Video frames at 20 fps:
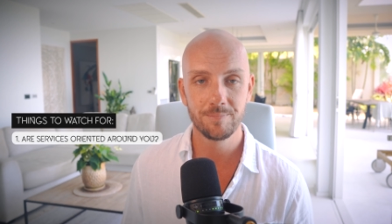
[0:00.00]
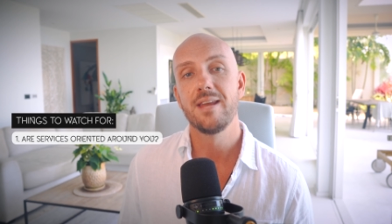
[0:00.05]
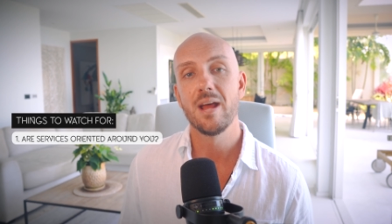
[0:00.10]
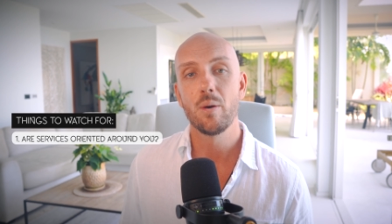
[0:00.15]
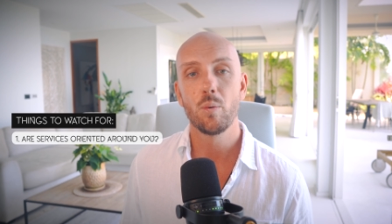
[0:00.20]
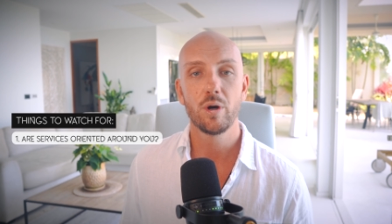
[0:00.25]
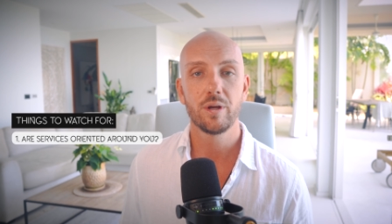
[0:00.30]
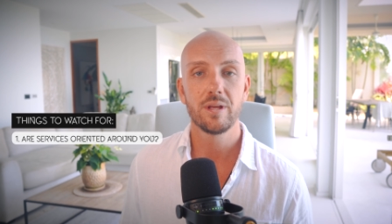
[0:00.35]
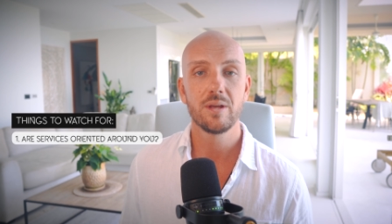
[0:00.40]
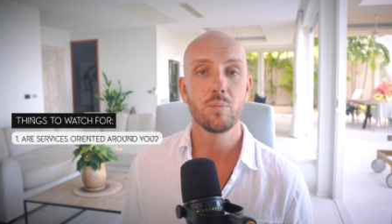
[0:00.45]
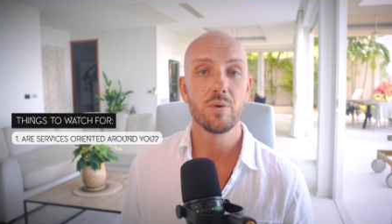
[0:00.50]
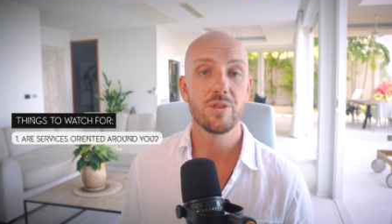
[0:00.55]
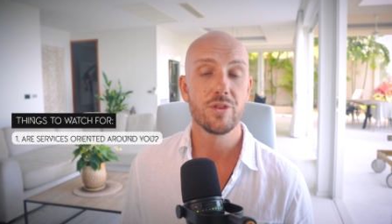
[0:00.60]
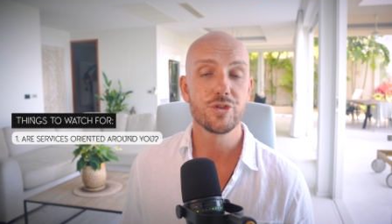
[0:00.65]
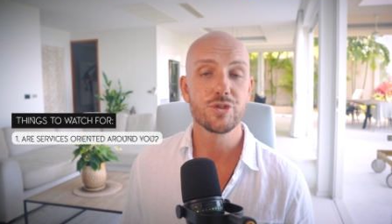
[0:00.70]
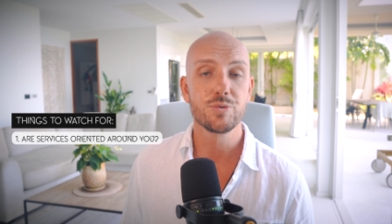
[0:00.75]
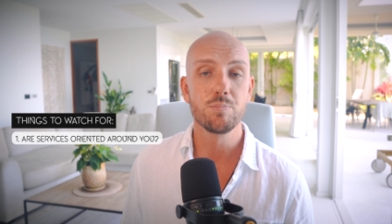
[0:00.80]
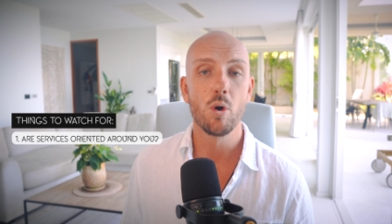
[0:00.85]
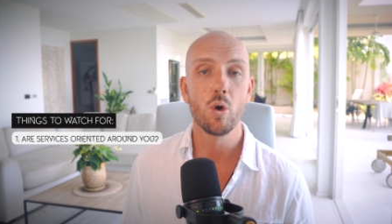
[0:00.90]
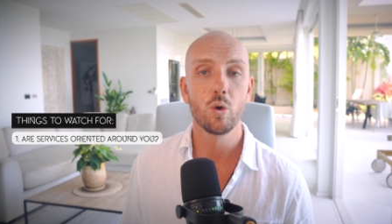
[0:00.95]
Networking with
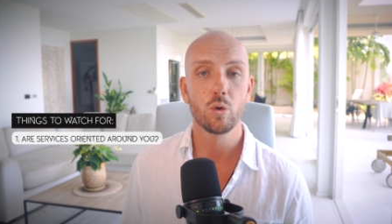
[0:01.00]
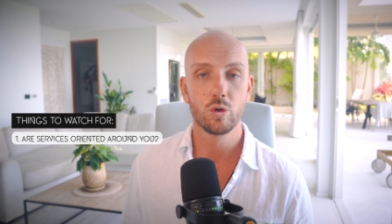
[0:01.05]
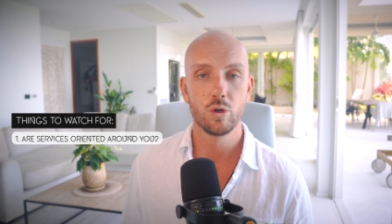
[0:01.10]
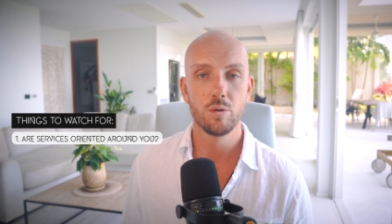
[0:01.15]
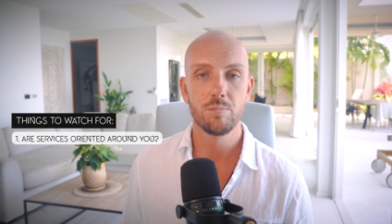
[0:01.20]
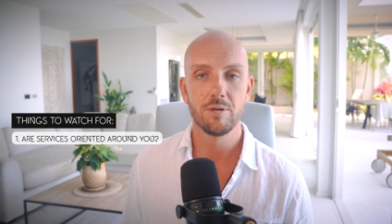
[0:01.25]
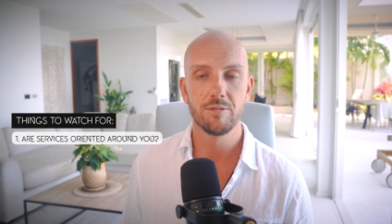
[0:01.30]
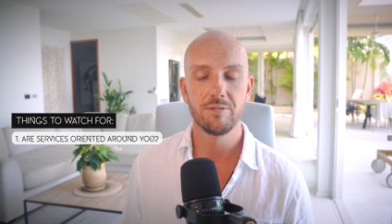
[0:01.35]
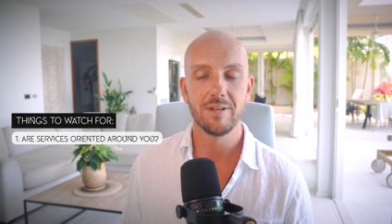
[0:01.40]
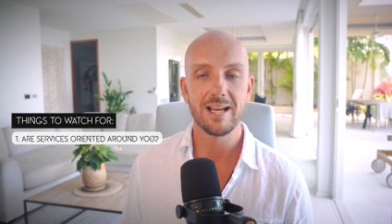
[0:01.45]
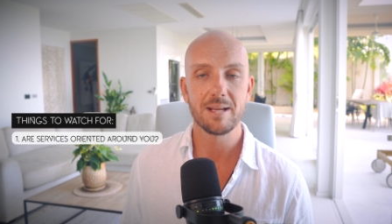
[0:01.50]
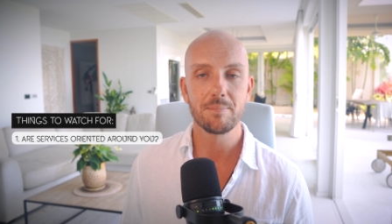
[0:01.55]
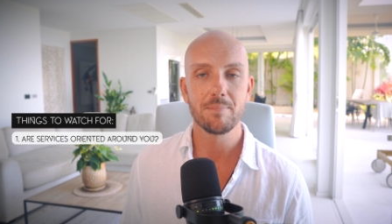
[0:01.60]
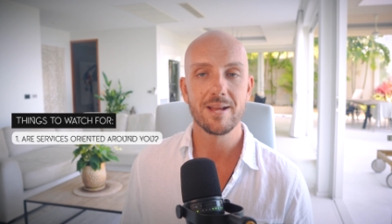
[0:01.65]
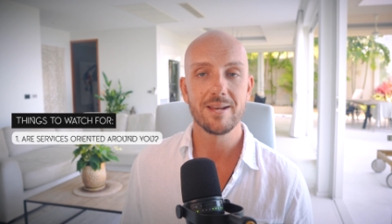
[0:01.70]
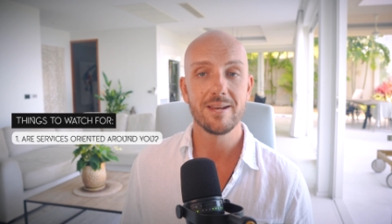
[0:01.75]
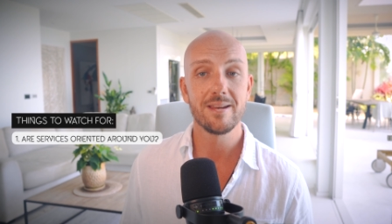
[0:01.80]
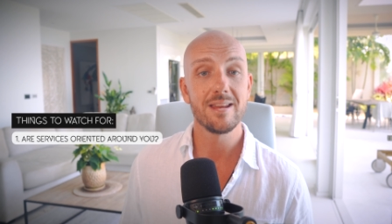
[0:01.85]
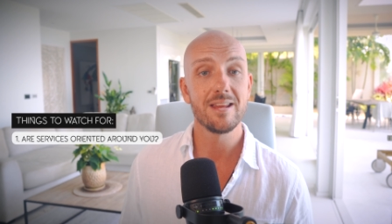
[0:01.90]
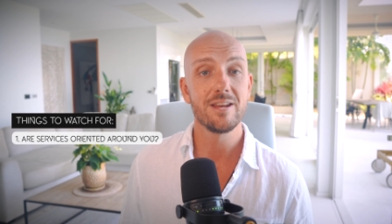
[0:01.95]
a small group of
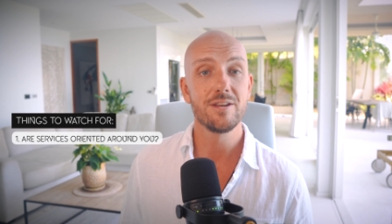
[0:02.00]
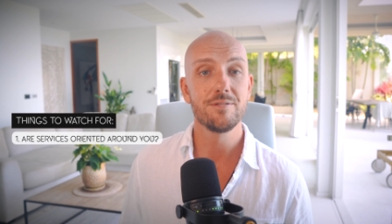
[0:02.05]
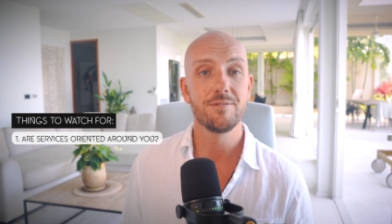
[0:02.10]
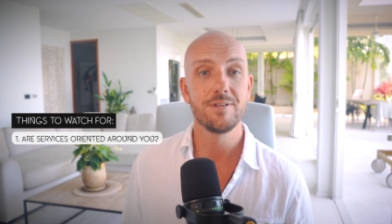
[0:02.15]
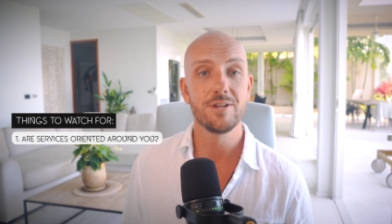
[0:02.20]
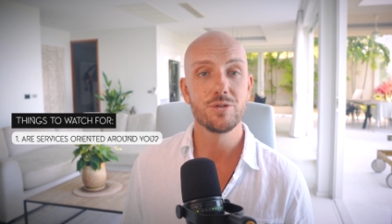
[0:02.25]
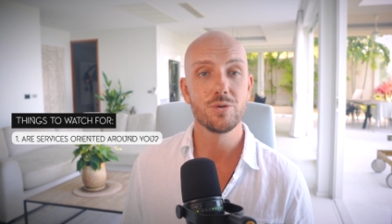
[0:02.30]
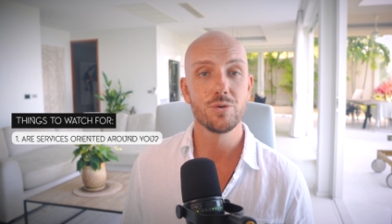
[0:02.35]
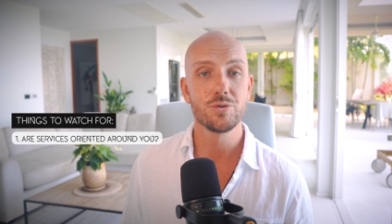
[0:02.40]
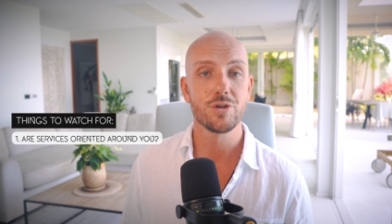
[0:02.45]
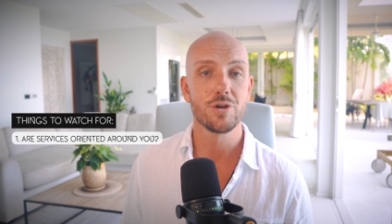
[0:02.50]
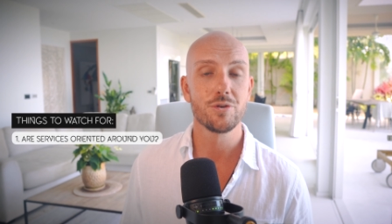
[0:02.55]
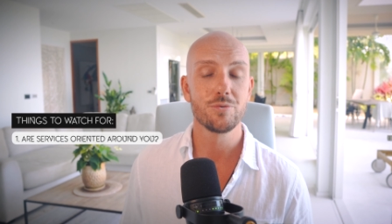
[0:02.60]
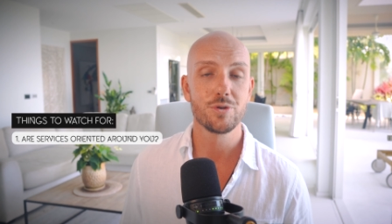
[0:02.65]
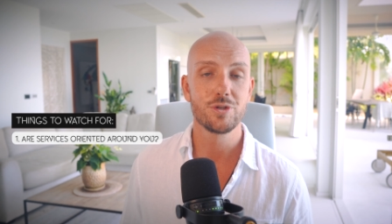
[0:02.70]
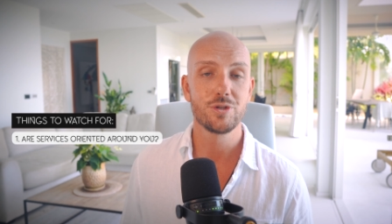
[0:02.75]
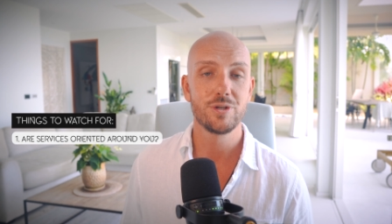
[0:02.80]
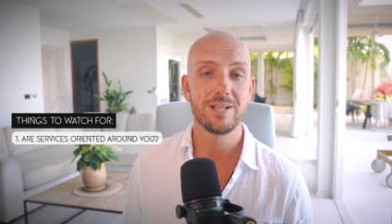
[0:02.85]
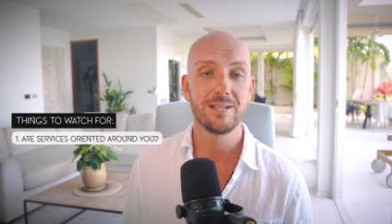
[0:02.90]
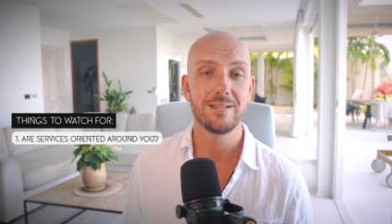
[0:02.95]
like-minded individuals on
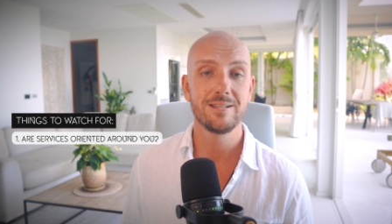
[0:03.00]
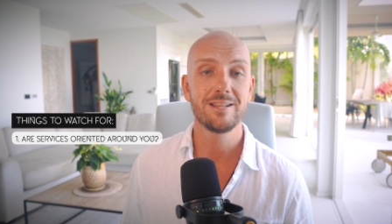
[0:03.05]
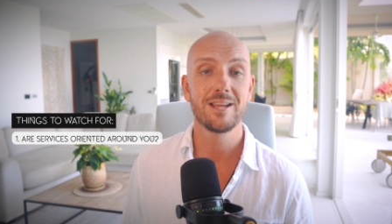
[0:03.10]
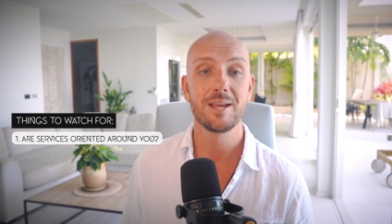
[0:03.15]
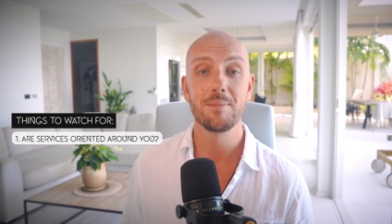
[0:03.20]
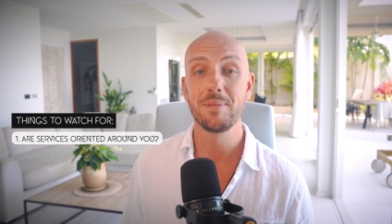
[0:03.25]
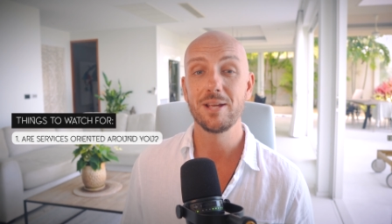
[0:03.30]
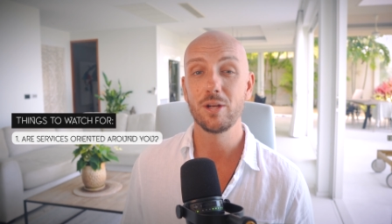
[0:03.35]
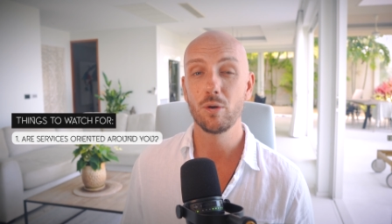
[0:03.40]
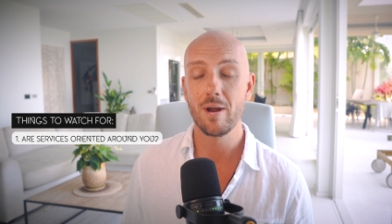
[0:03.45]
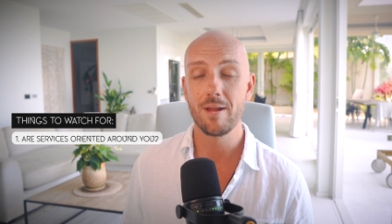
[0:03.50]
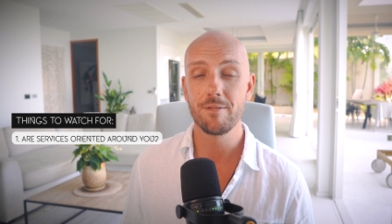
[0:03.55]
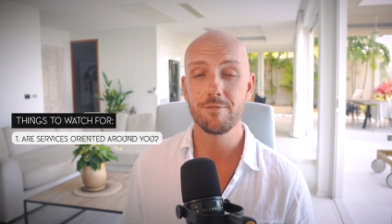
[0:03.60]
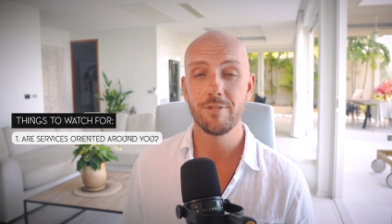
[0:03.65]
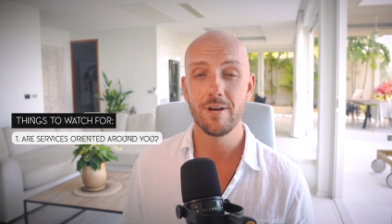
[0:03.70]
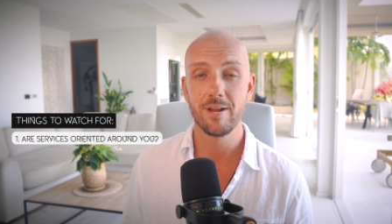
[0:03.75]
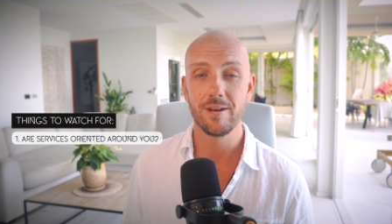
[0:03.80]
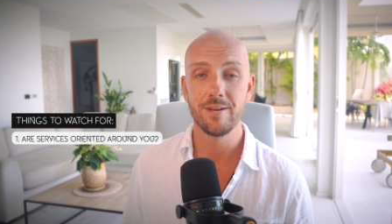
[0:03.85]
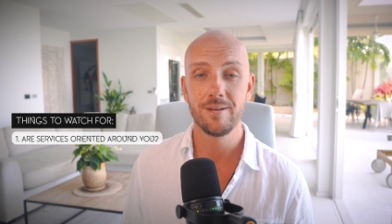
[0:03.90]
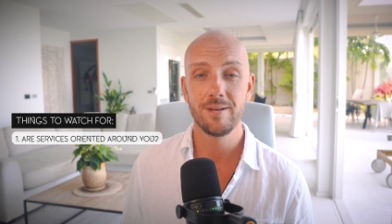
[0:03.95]
retreat can be great
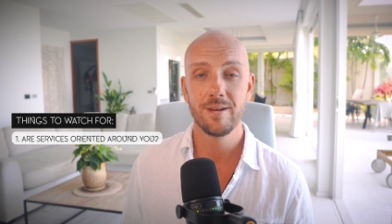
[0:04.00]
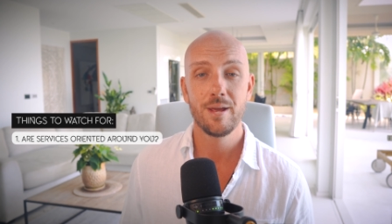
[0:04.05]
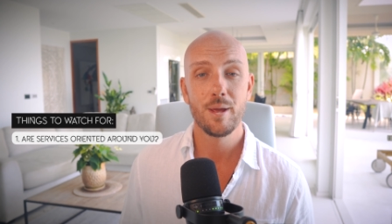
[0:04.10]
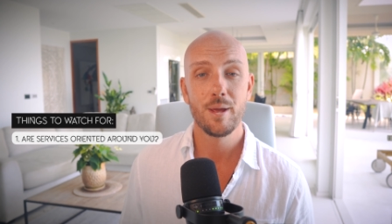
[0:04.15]
fun.